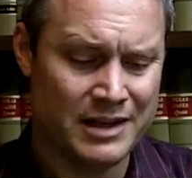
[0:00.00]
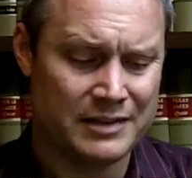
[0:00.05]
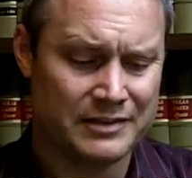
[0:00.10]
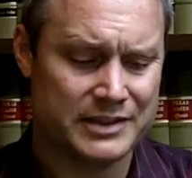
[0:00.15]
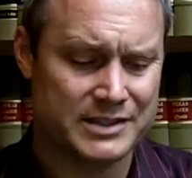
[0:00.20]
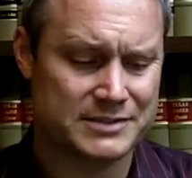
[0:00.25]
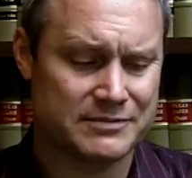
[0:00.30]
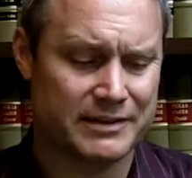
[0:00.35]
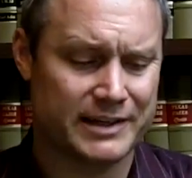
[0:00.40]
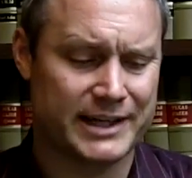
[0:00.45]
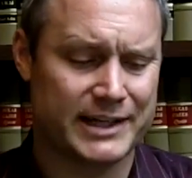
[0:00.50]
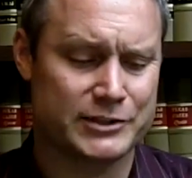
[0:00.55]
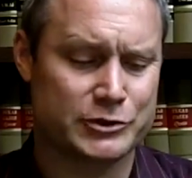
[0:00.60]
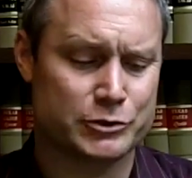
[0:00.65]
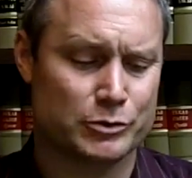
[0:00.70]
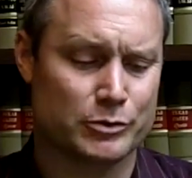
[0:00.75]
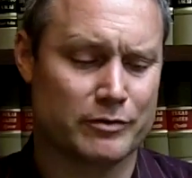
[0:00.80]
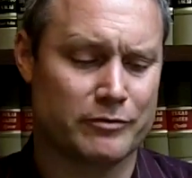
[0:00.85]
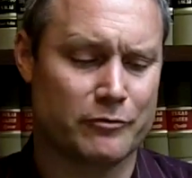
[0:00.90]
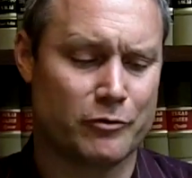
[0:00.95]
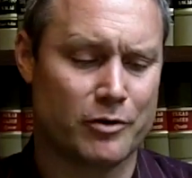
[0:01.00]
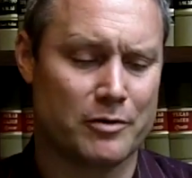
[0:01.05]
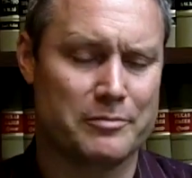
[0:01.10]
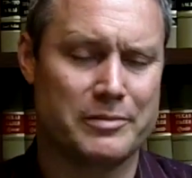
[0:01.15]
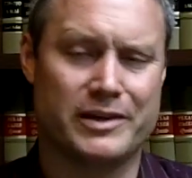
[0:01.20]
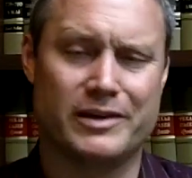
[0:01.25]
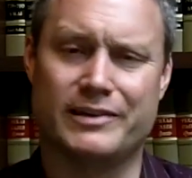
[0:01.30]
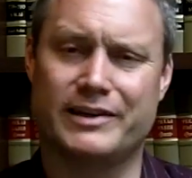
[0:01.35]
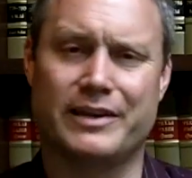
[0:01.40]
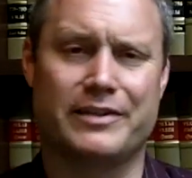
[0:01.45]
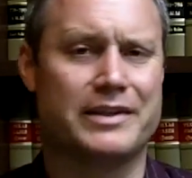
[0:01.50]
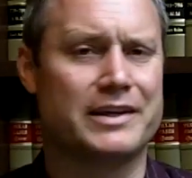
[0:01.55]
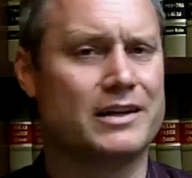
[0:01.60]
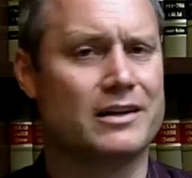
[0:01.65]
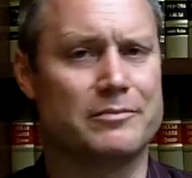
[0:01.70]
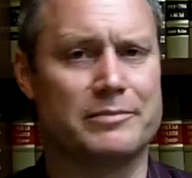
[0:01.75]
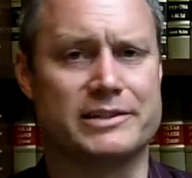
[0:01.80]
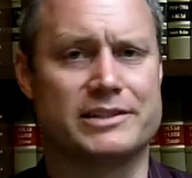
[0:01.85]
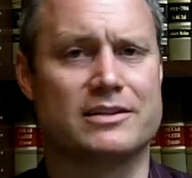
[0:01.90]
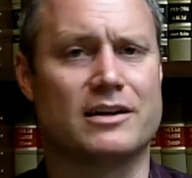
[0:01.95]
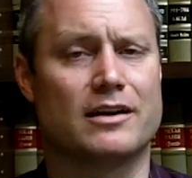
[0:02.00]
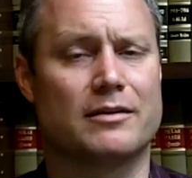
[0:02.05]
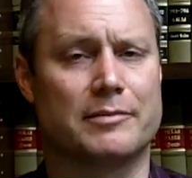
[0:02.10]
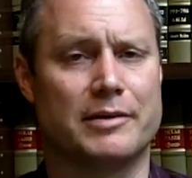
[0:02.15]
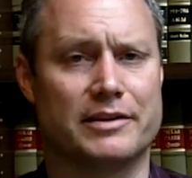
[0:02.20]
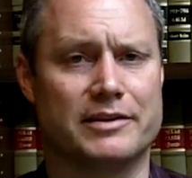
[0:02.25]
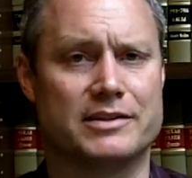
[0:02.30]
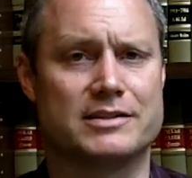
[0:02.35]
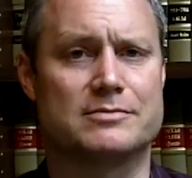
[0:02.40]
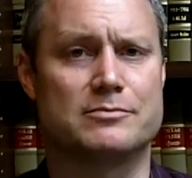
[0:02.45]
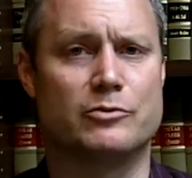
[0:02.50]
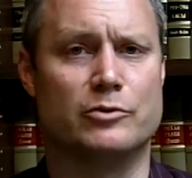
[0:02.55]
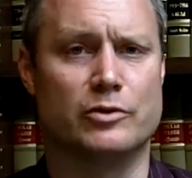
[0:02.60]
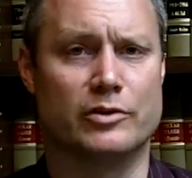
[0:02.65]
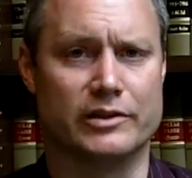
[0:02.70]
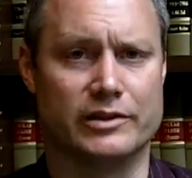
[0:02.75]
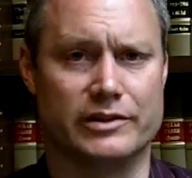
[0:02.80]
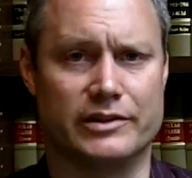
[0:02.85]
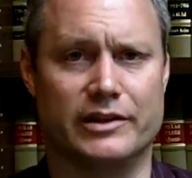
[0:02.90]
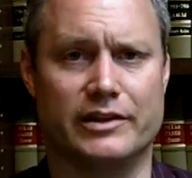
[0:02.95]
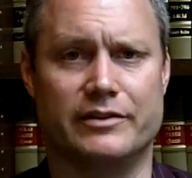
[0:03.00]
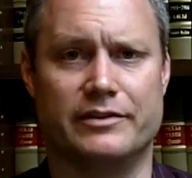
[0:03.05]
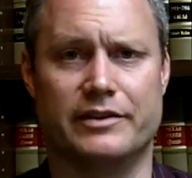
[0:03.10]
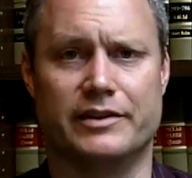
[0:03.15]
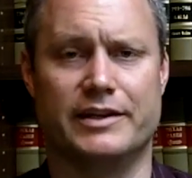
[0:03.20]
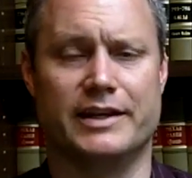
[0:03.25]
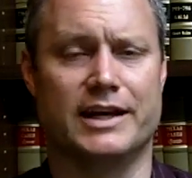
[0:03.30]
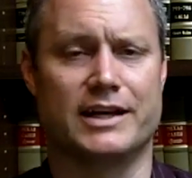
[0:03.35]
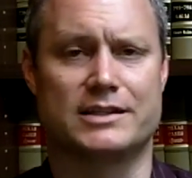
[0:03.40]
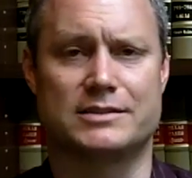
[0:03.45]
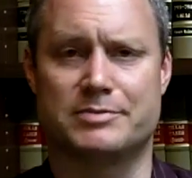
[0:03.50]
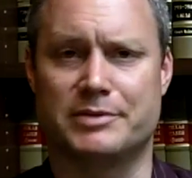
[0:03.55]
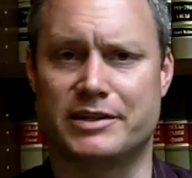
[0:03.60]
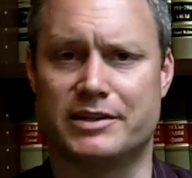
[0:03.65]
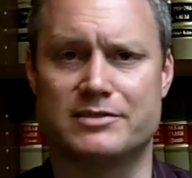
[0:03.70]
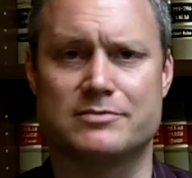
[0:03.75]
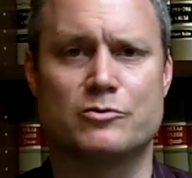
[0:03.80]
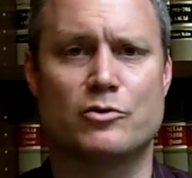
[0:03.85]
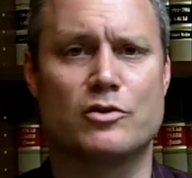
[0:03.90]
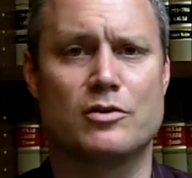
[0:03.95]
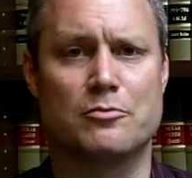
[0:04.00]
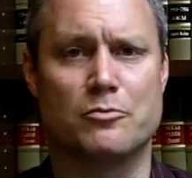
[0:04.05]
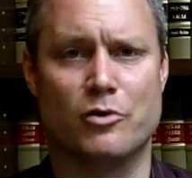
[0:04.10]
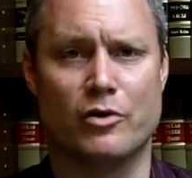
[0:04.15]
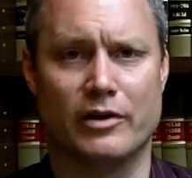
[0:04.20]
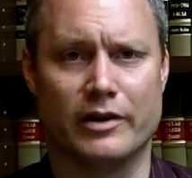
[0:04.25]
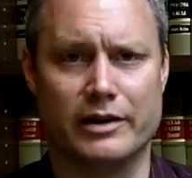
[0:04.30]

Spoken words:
this financial reform bill, and I think I'll be talking about this more in the next, because more and more